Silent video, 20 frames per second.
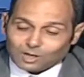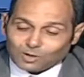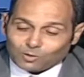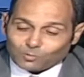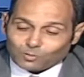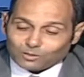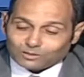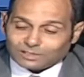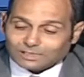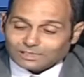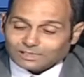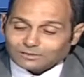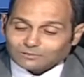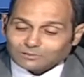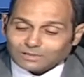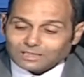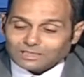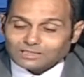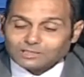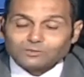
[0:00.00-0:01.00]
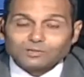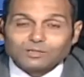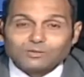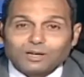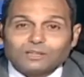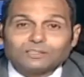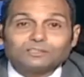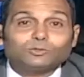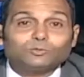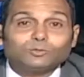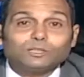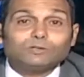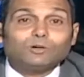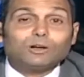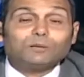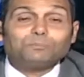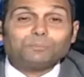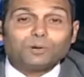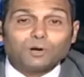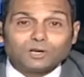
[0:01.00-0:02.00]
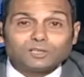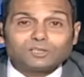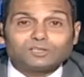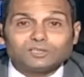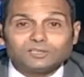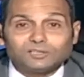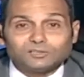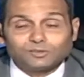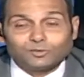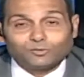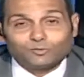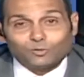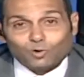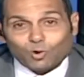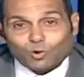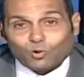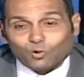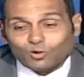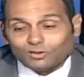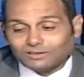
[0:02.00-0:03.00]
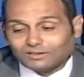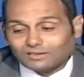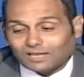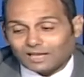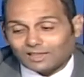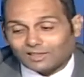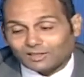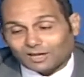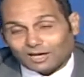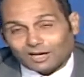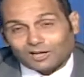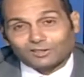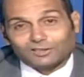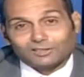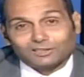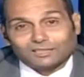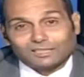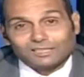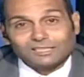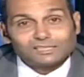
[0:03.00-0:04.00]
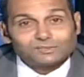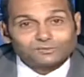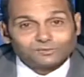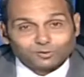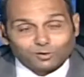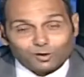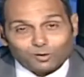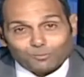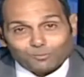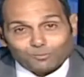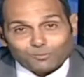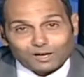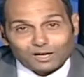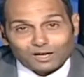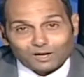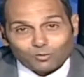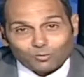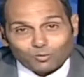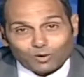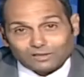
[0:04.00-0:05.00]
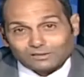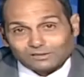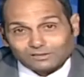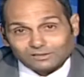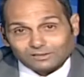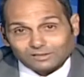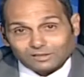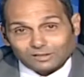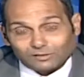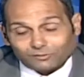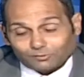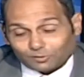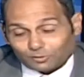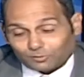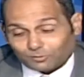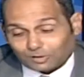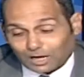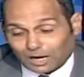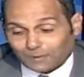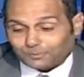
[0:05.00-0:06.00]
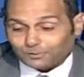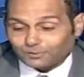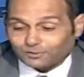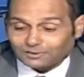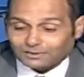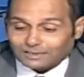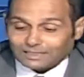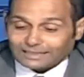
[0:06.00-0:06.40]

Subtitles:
What does it mean, 21? 21% of gold, and the other is from what? From copper.